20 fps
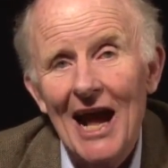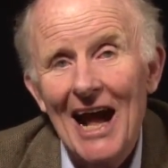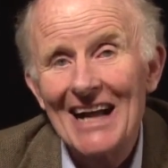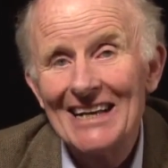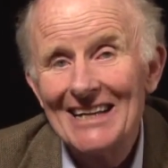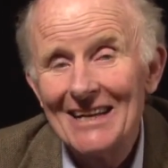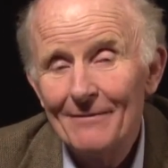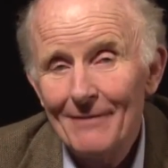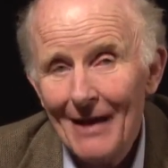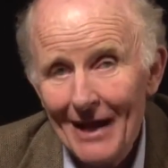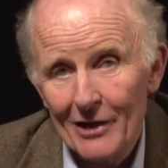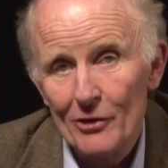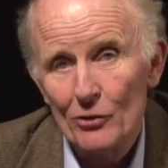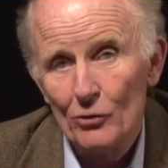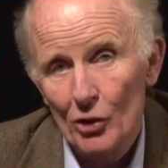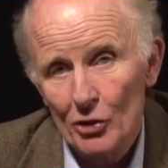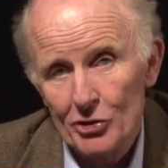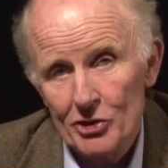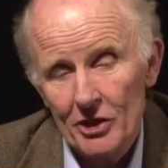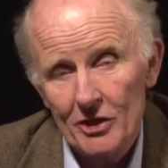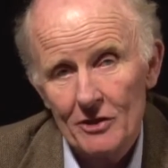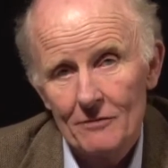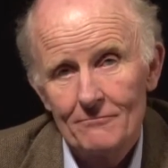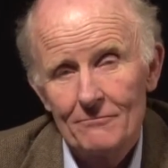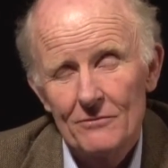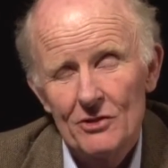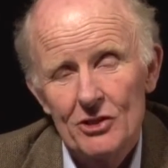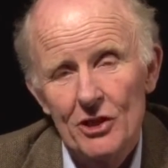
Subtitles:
added value logic.